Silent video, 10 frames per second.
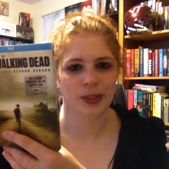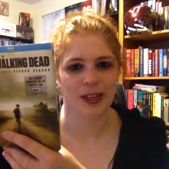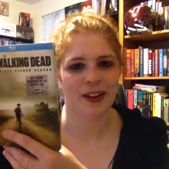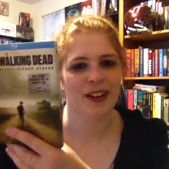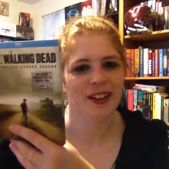
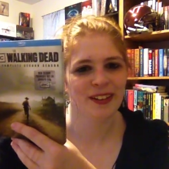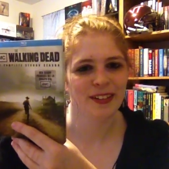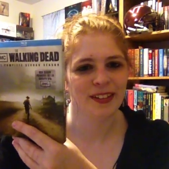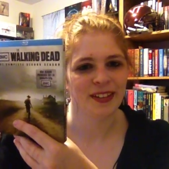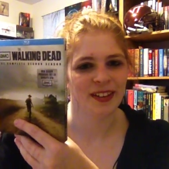sad
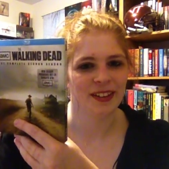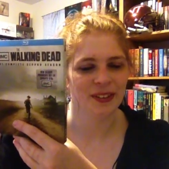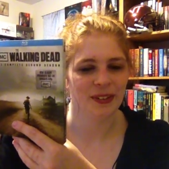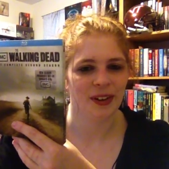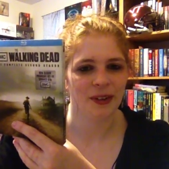that they
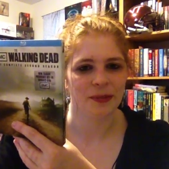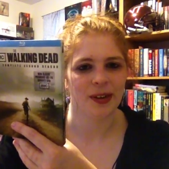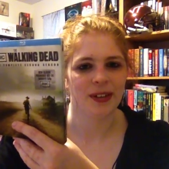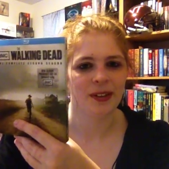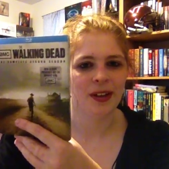killed off
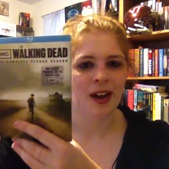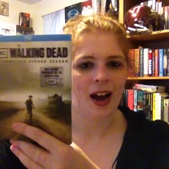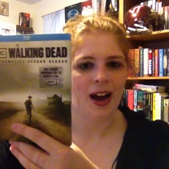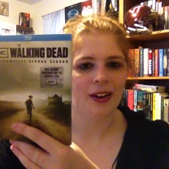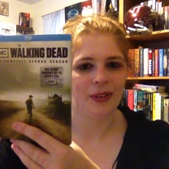i
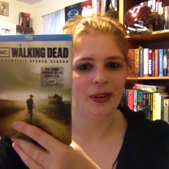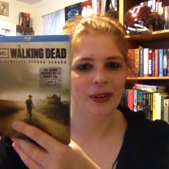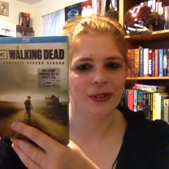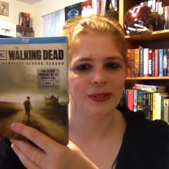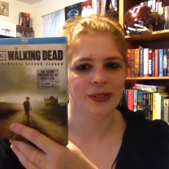i don't
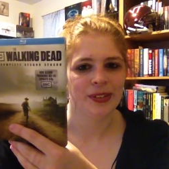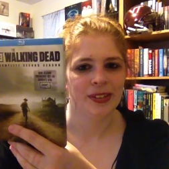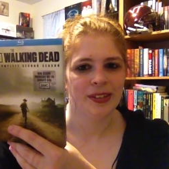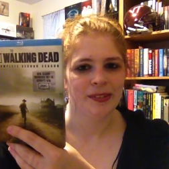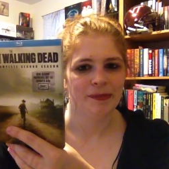know
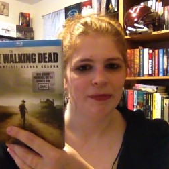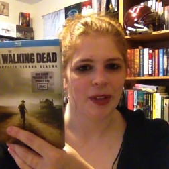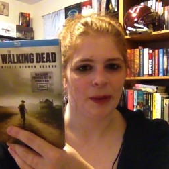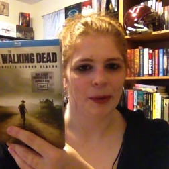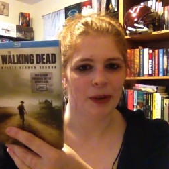
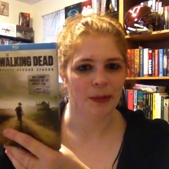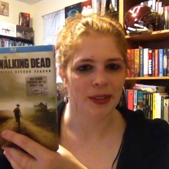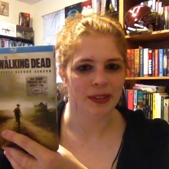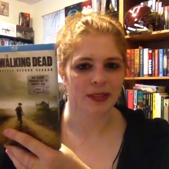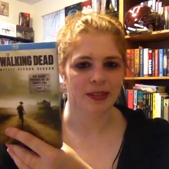i'm gonna
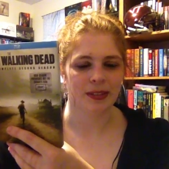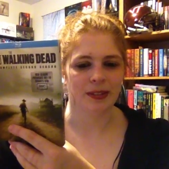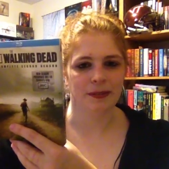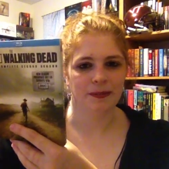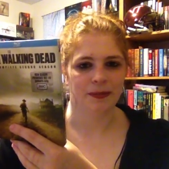miss
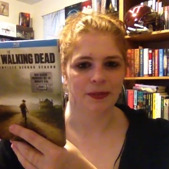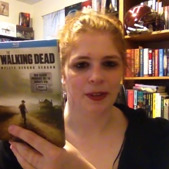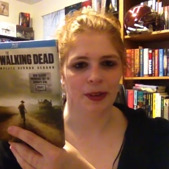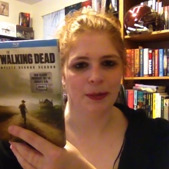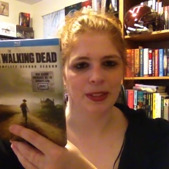
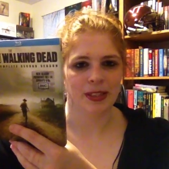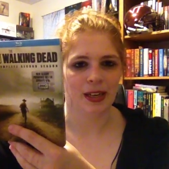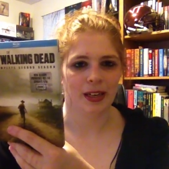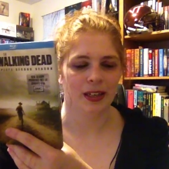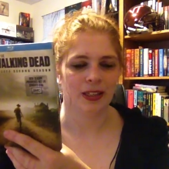gonna miss
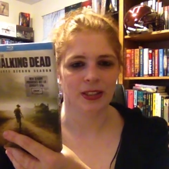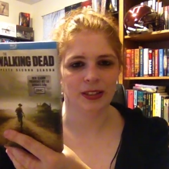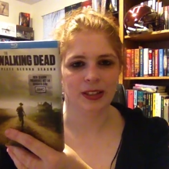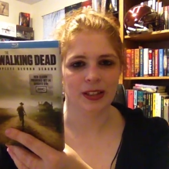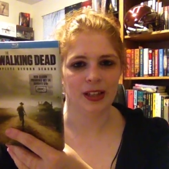that
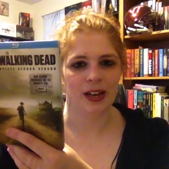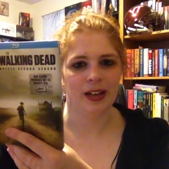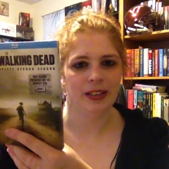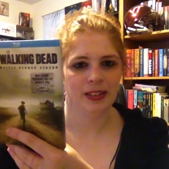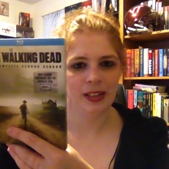character a
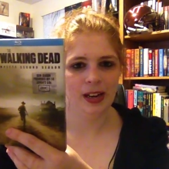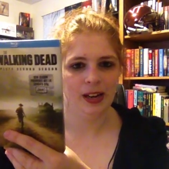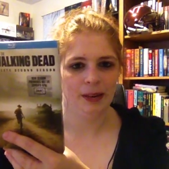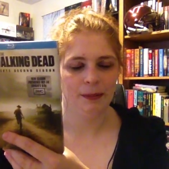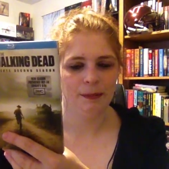lot
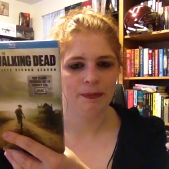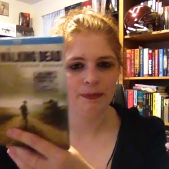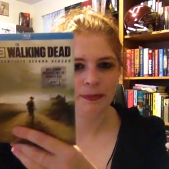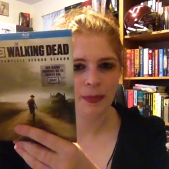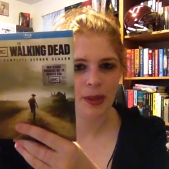um,
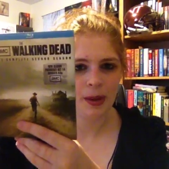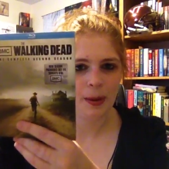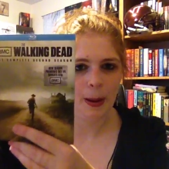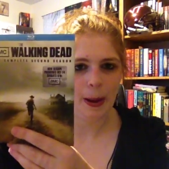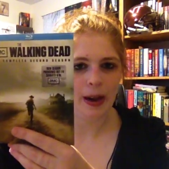
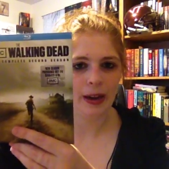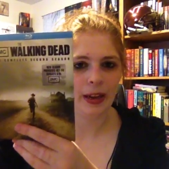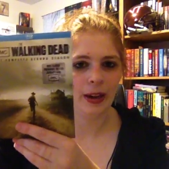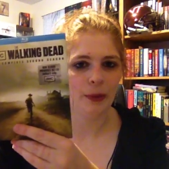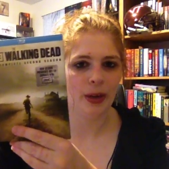and i
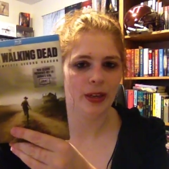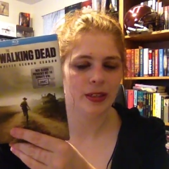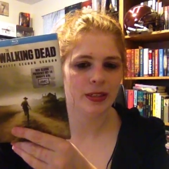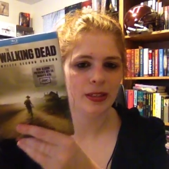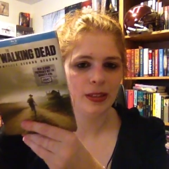can't
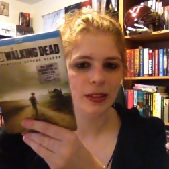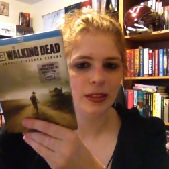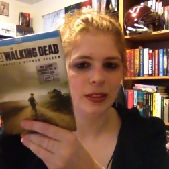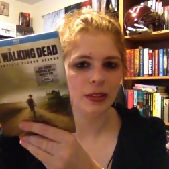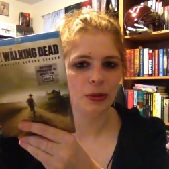wait
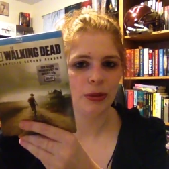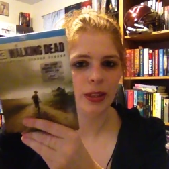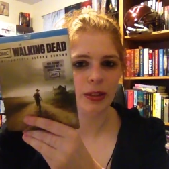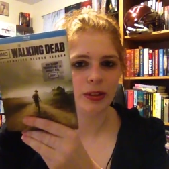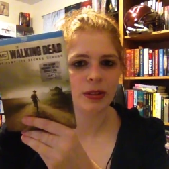season three
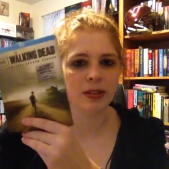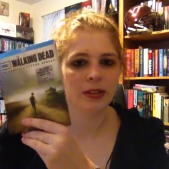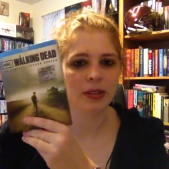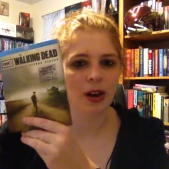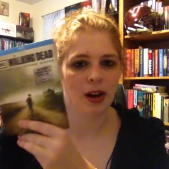
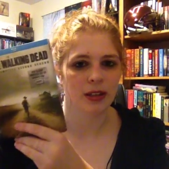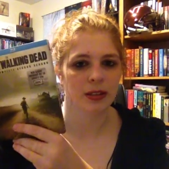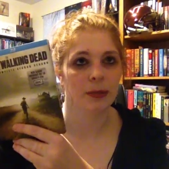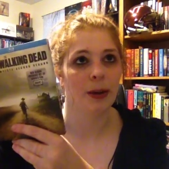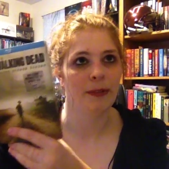looks
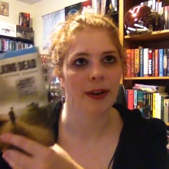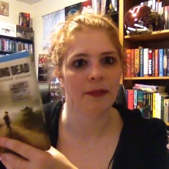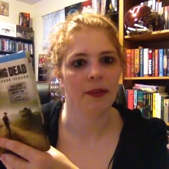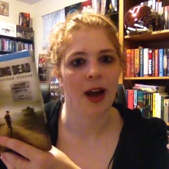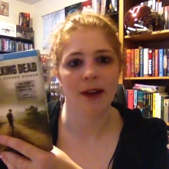awesome. I've had
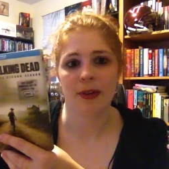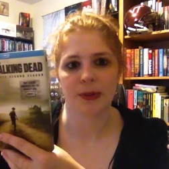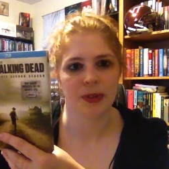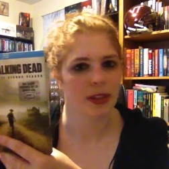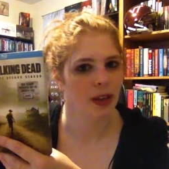I've
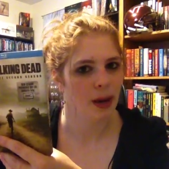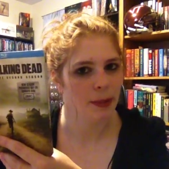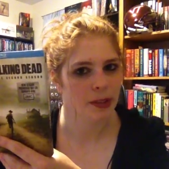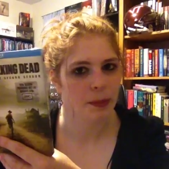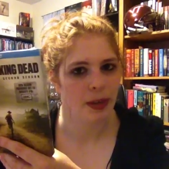never read the
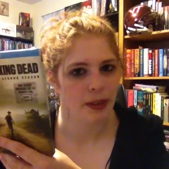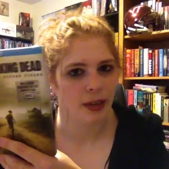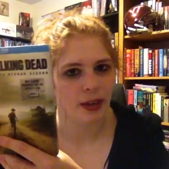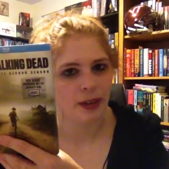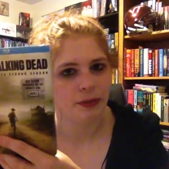comics, but I
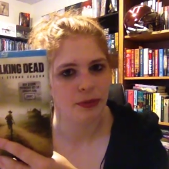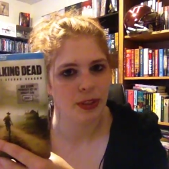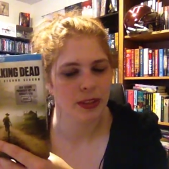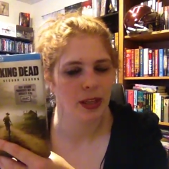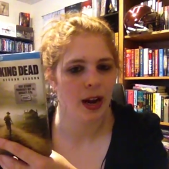I have
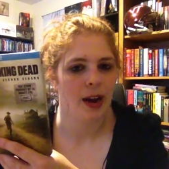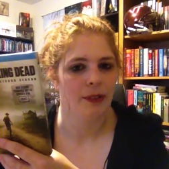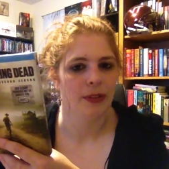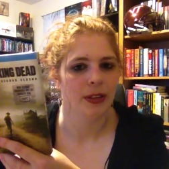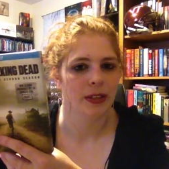friends that
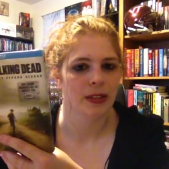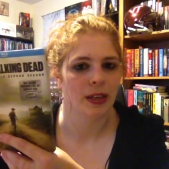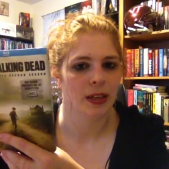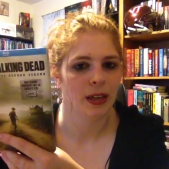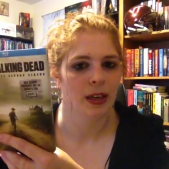have, and they
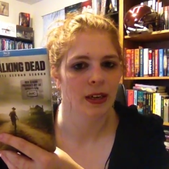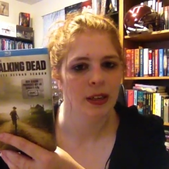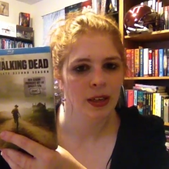say uh,